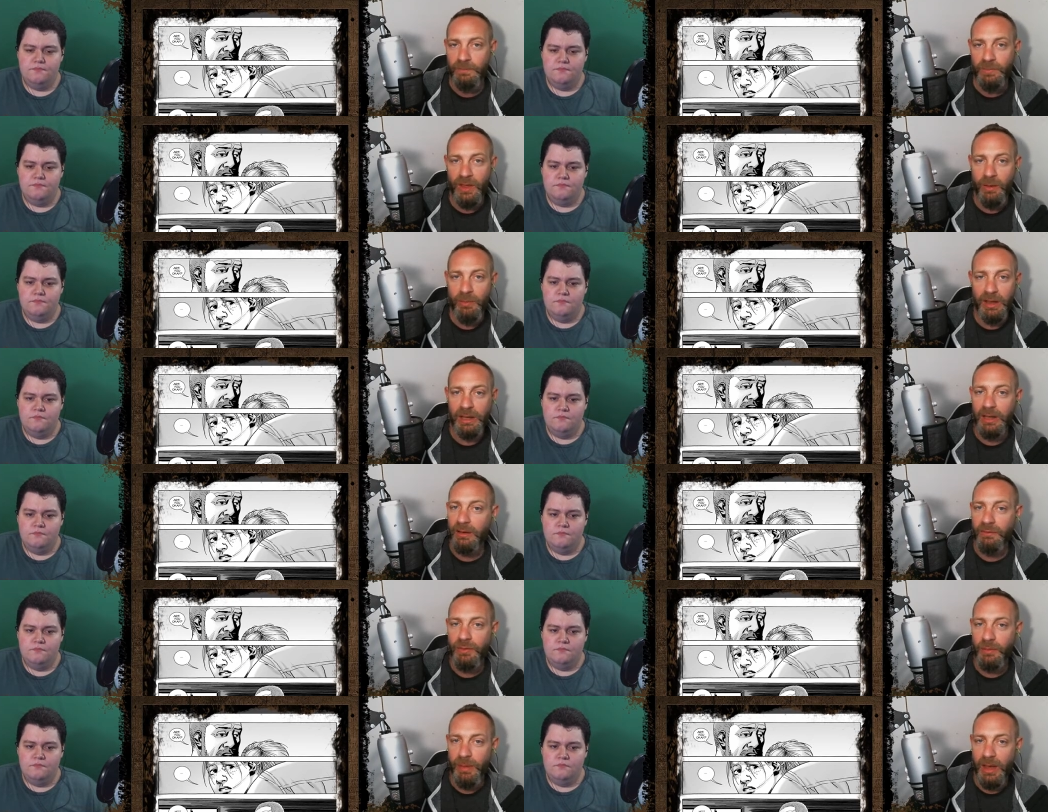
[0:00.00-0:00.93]
Speaker 1: how many of
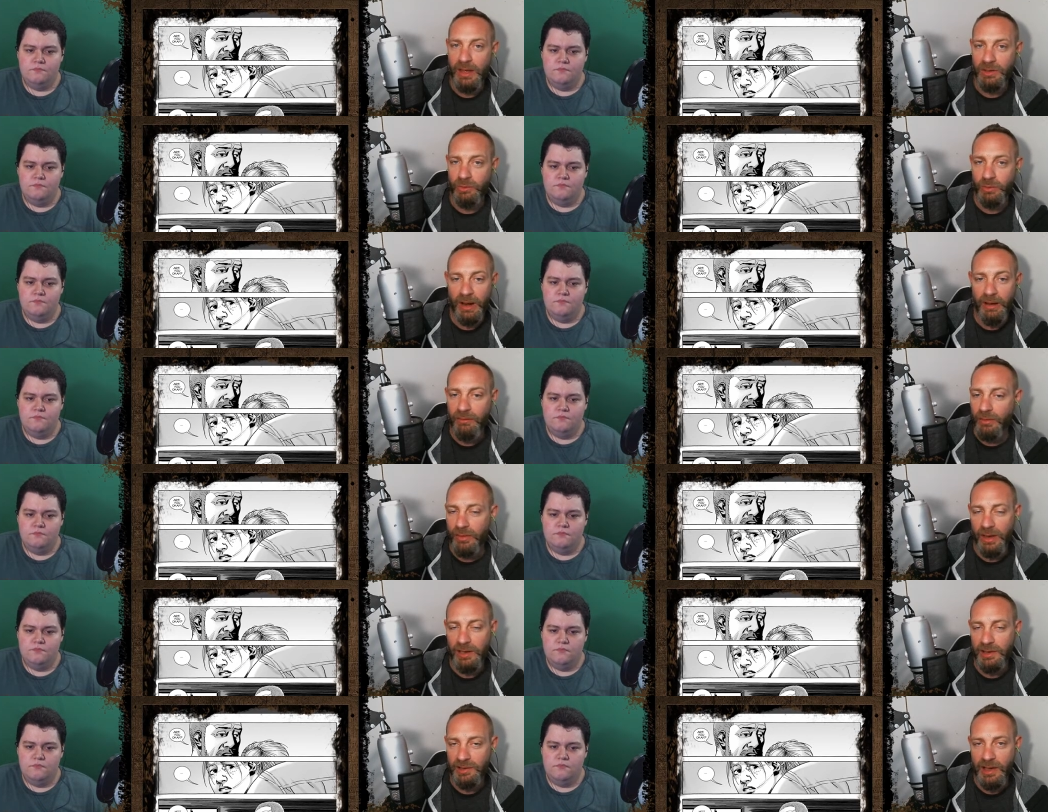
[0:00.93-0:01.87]
the manual, whatever that
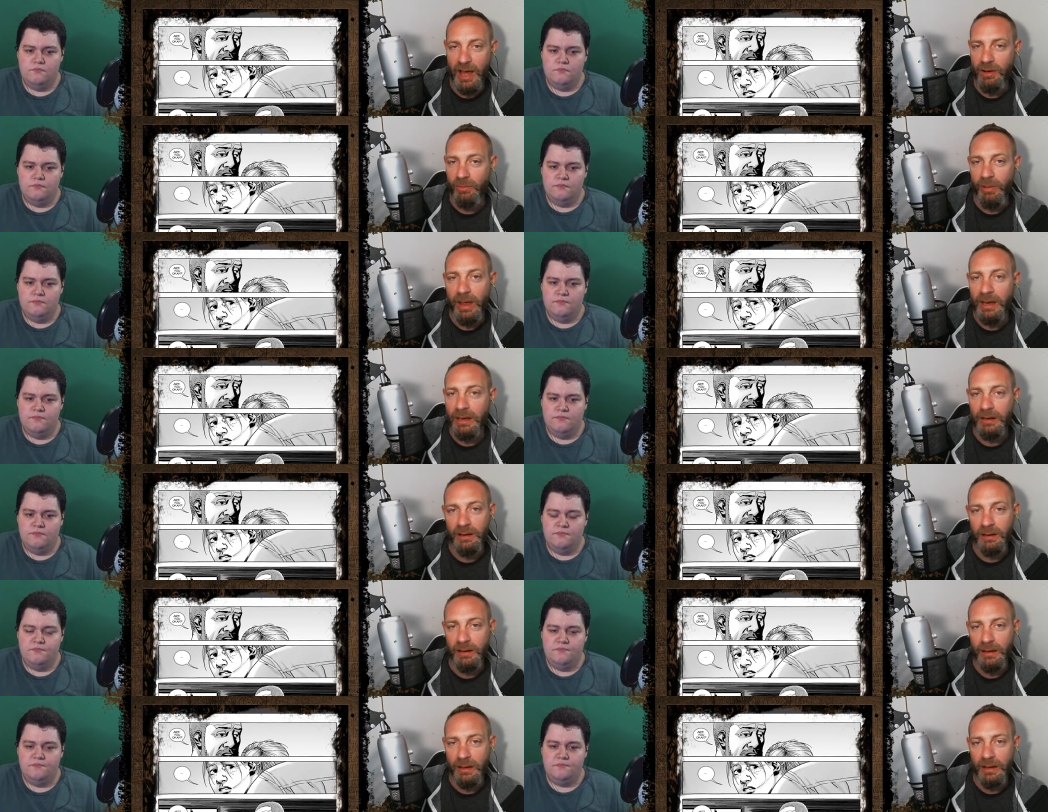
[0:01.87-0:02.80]
he's got written
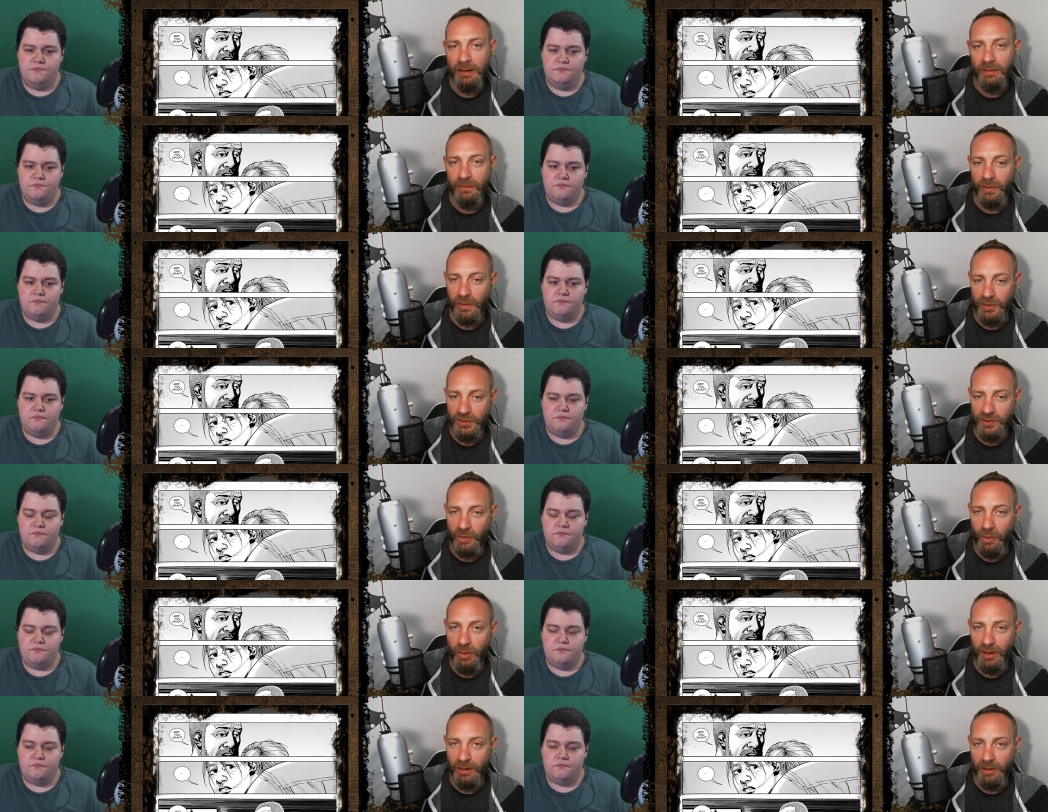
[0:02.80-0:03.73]
for the
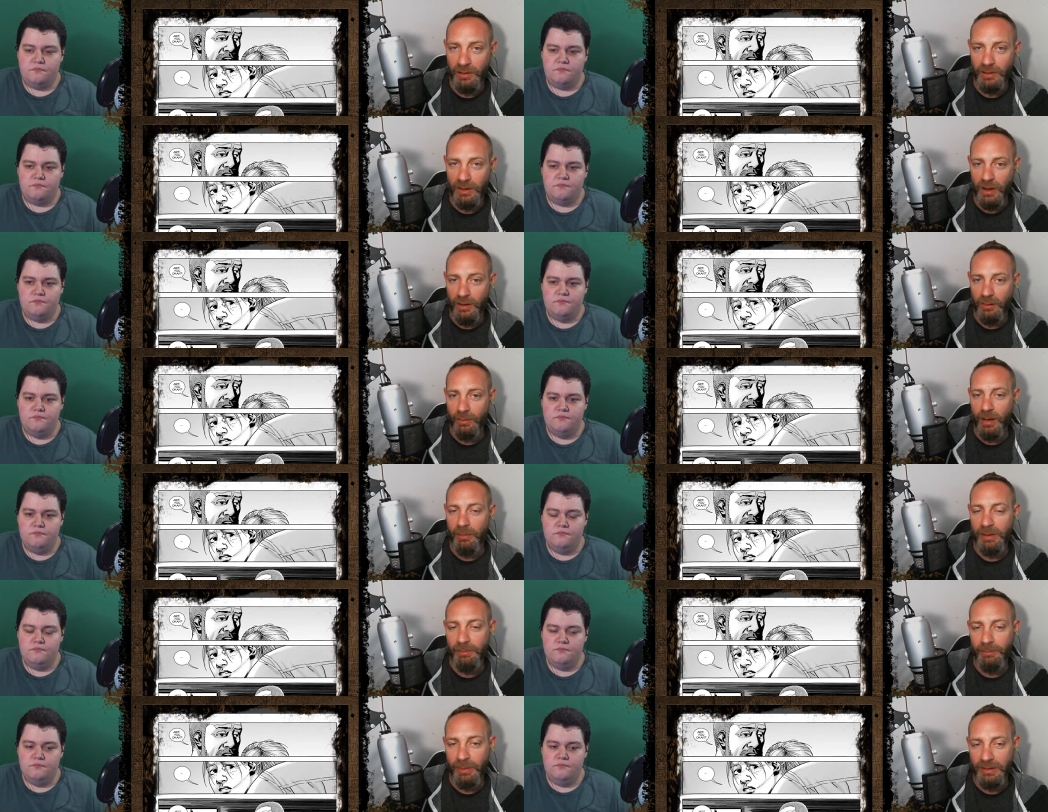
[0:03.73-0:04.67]
story. You know, I
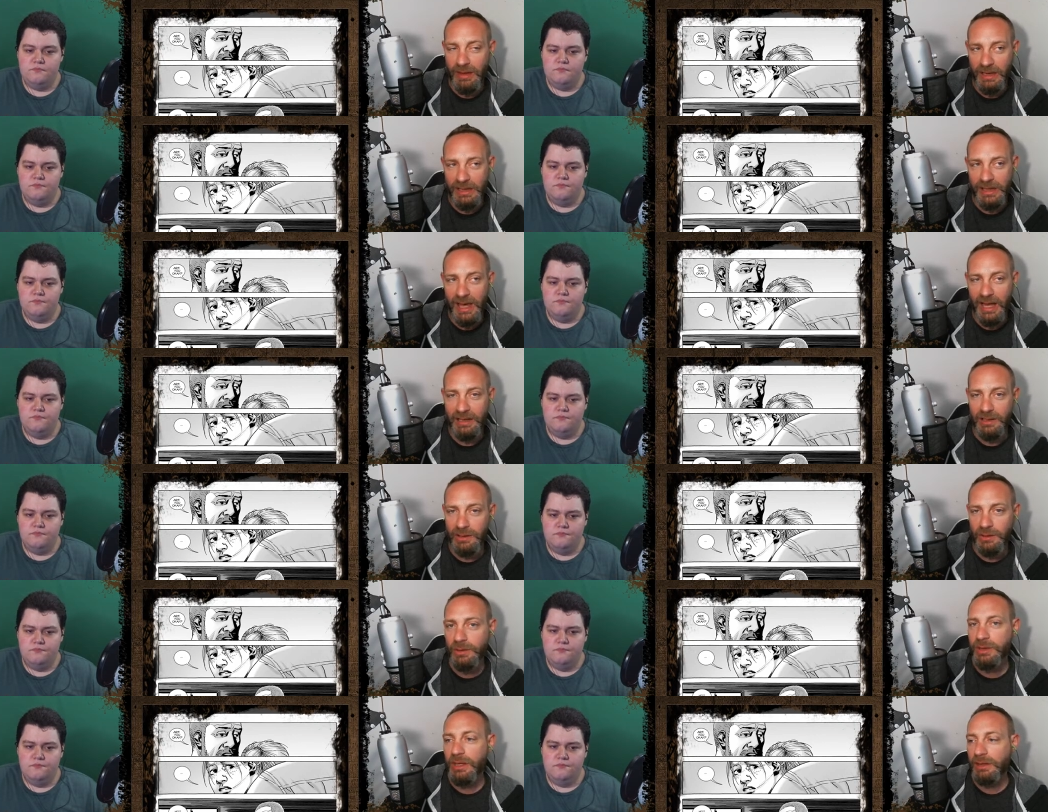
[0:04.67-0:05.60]
mean, but then again, do you
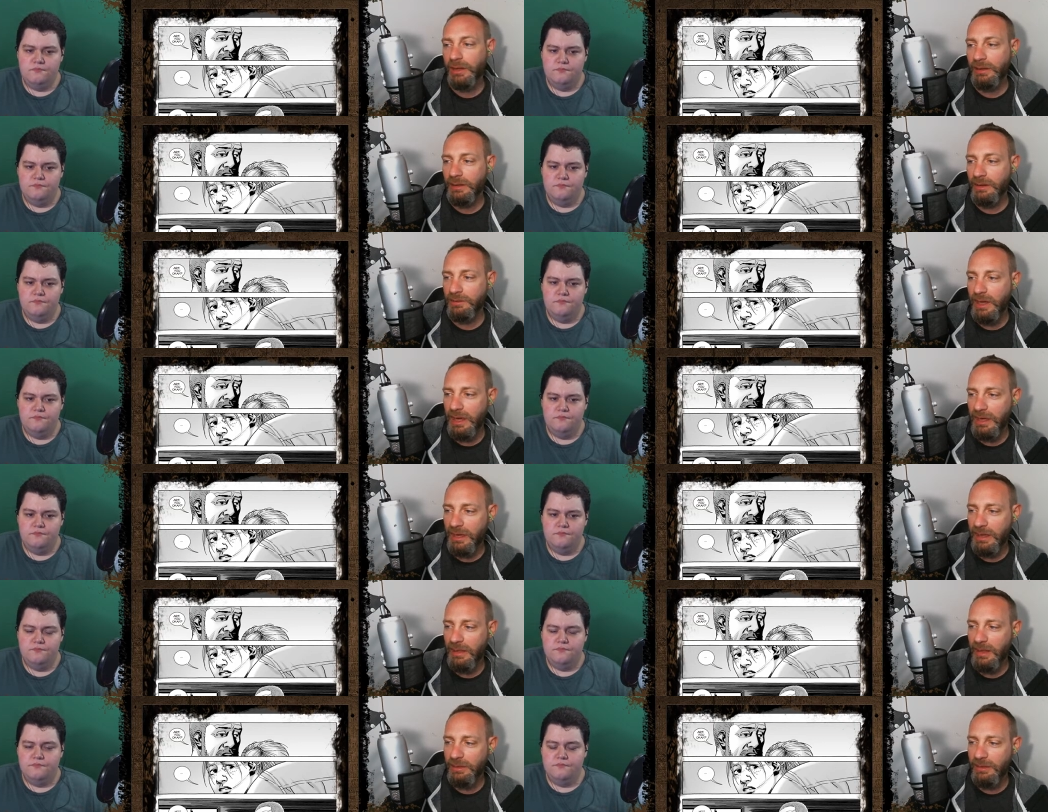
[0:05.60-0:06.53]
think that they're
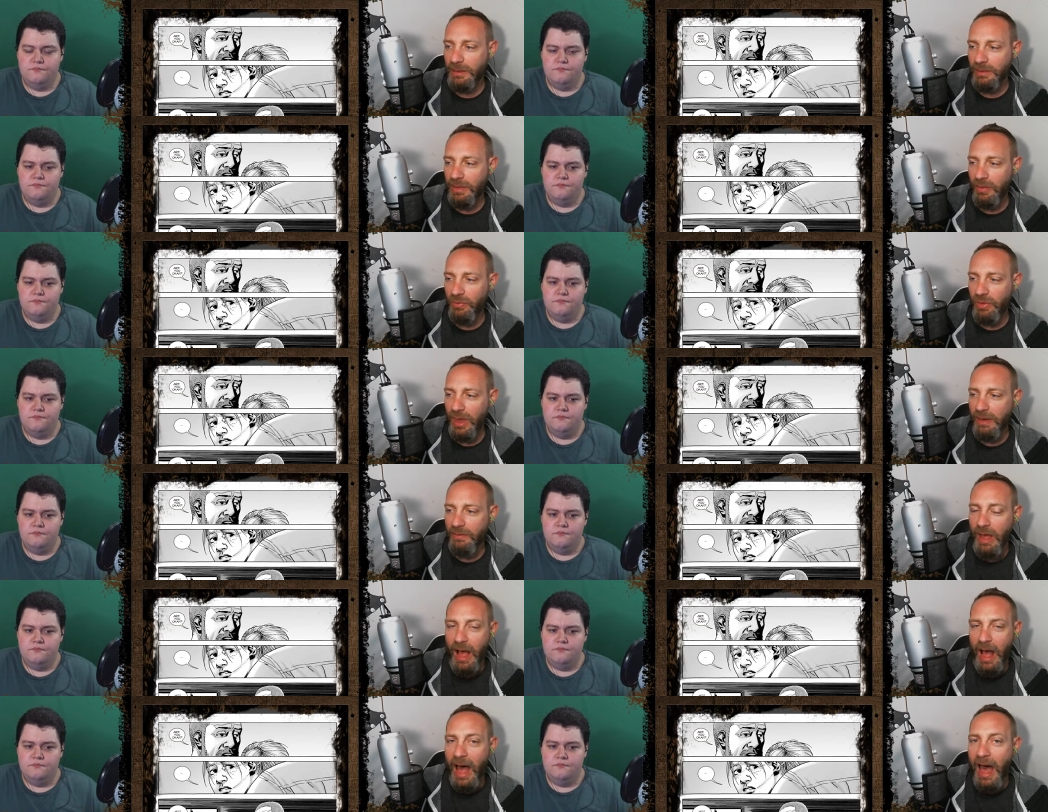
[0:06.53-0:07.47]
taking that that they've
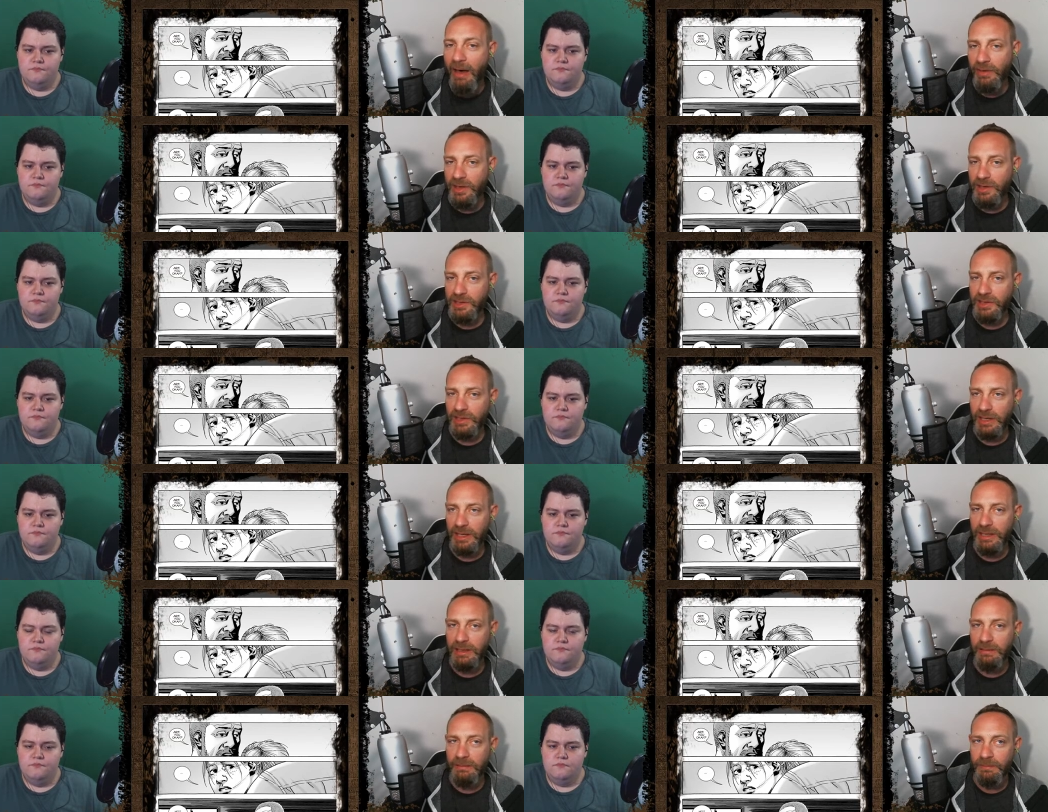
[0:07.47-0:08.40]

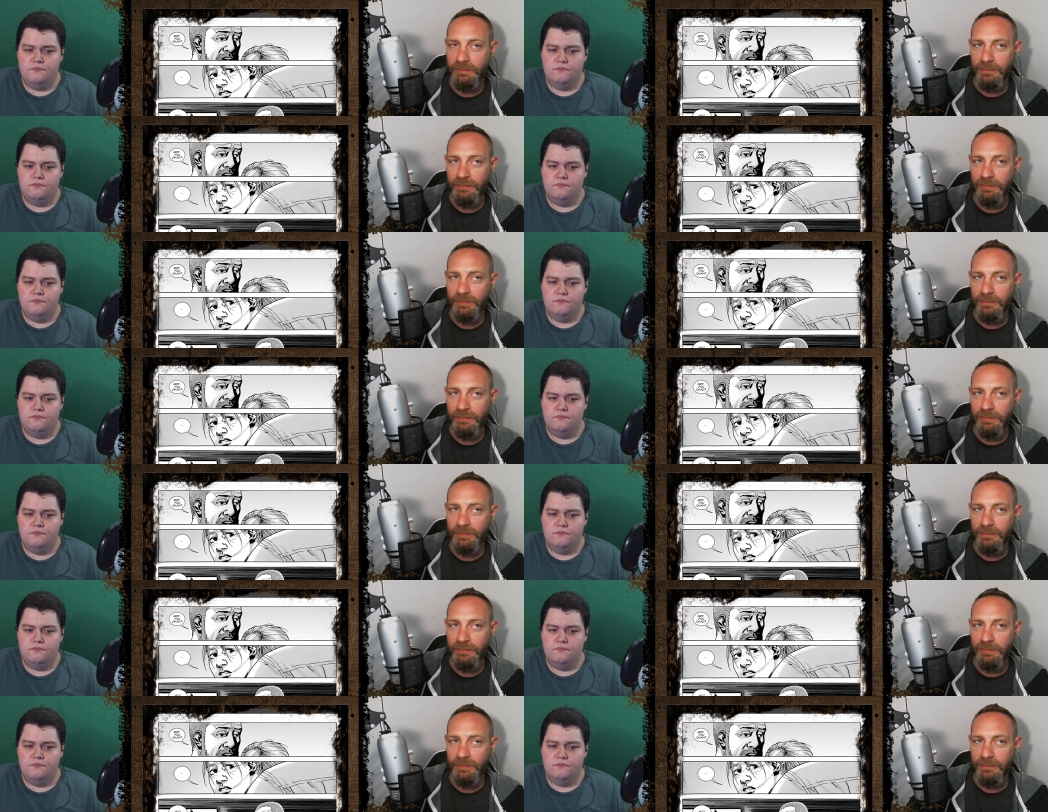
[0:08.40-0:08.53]
obviously,